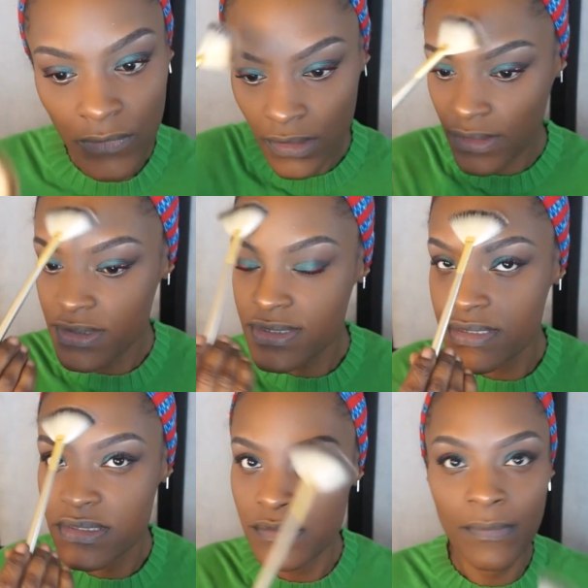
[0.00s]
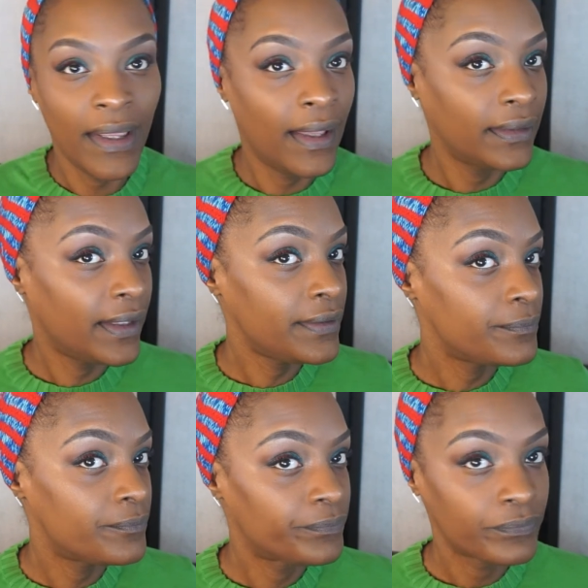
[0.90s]
And that's my highlight.
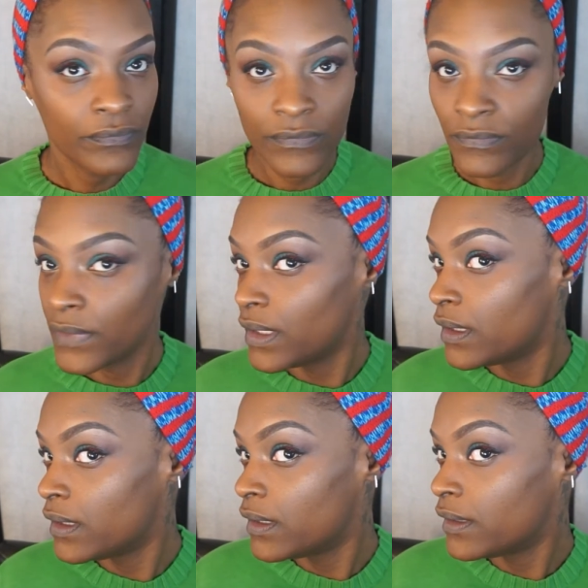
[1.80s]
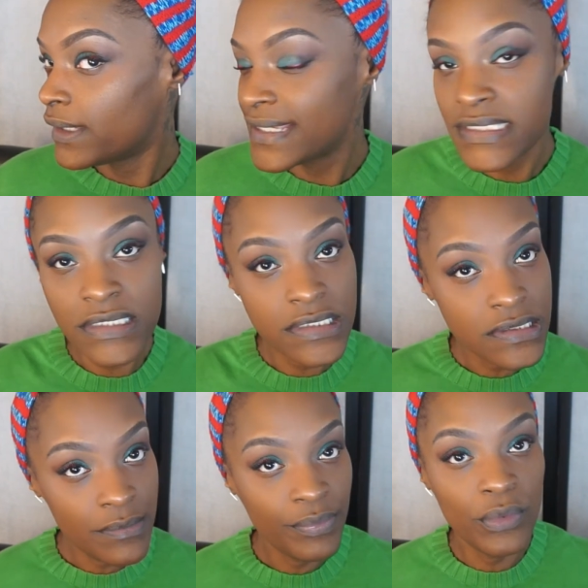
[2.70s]
Nice,
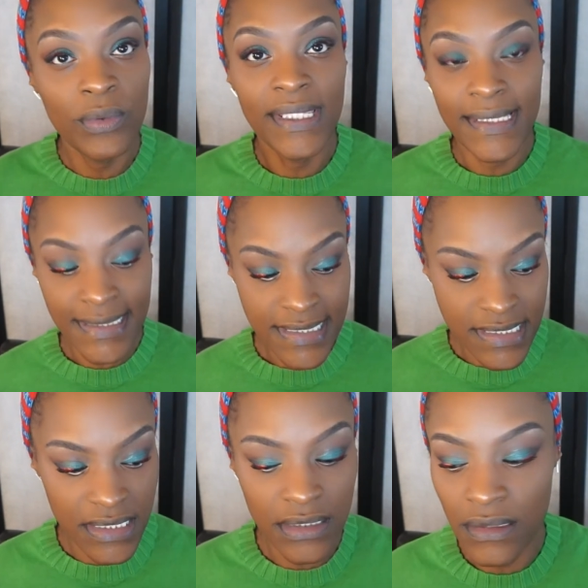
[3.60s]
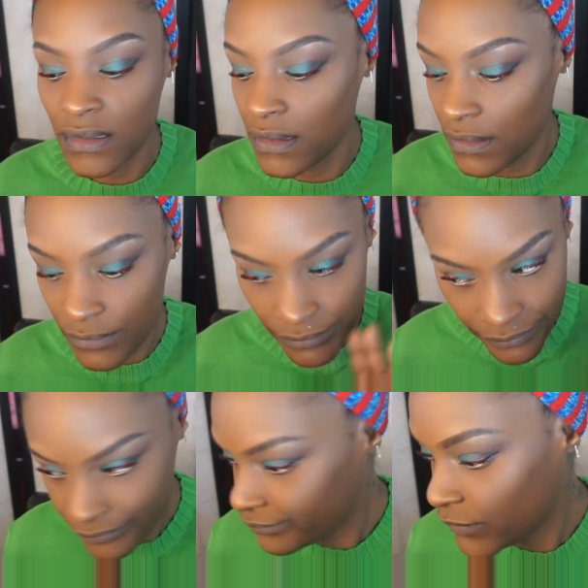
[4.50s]
simple, easy
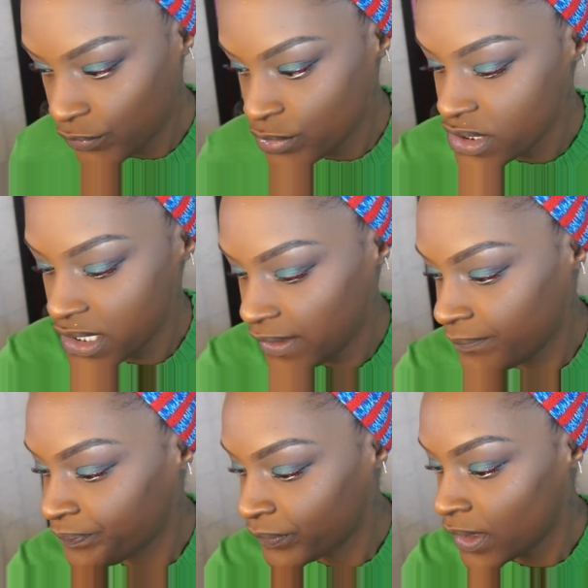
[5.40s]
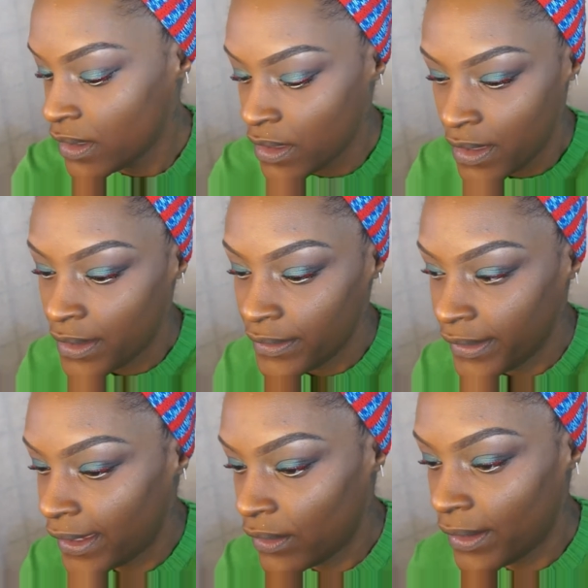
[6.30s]
routine.
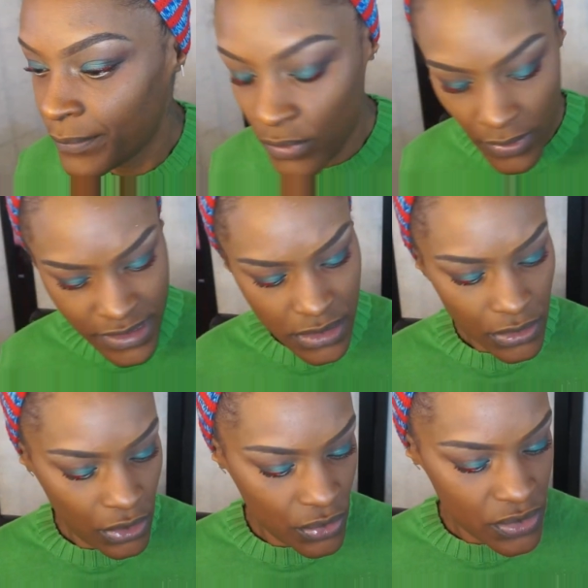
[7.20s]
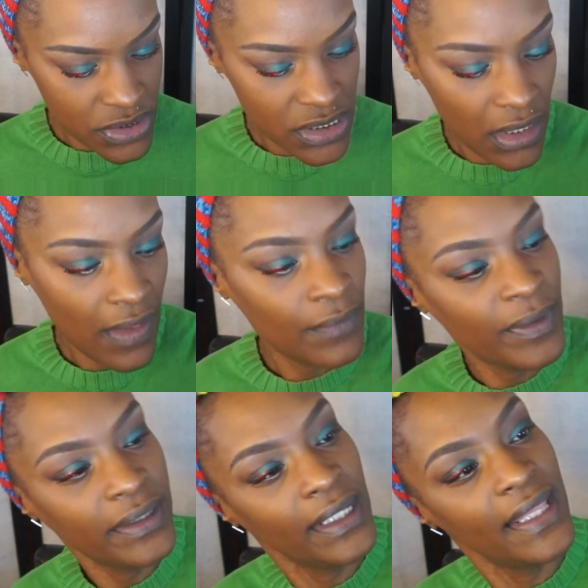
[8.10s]
Now I'm going to use the other
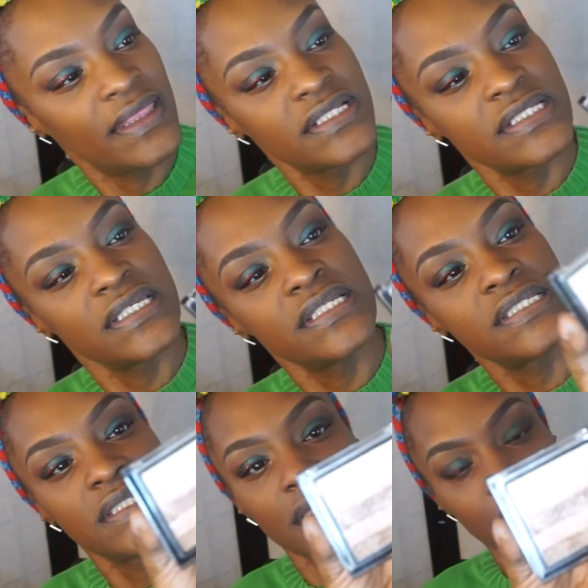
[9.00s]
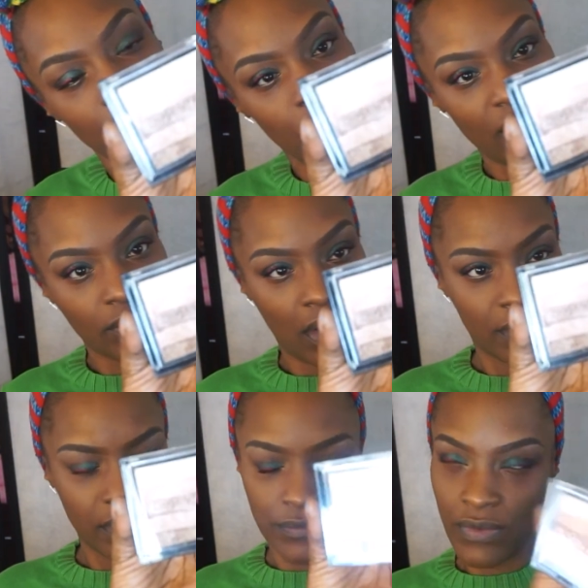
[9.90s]
one, and this is the
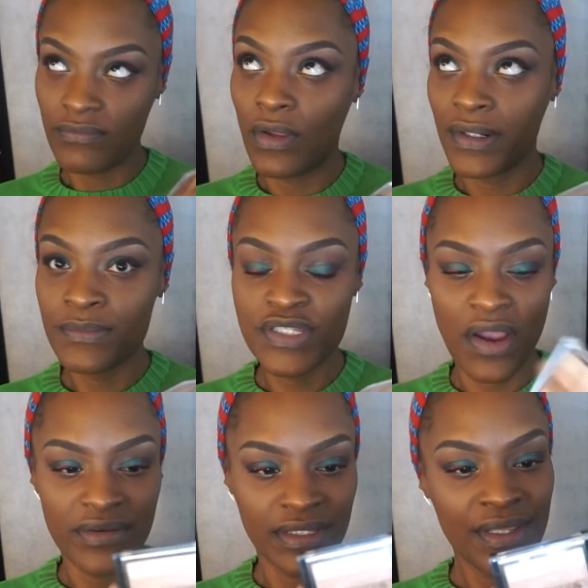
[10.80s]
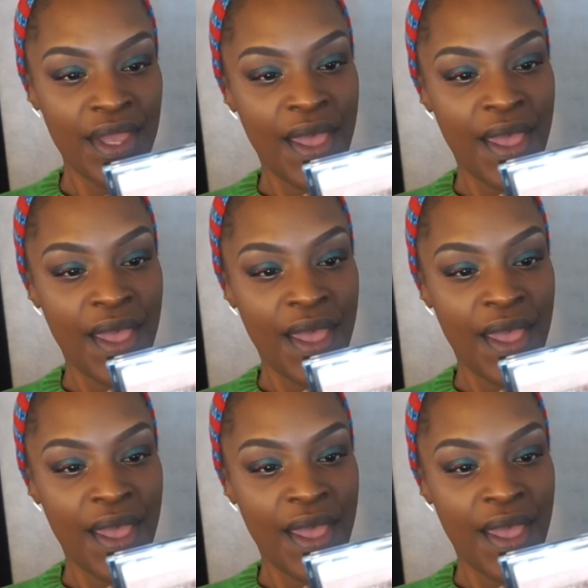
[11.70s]
Revlon, the Revlon, I'm sorry,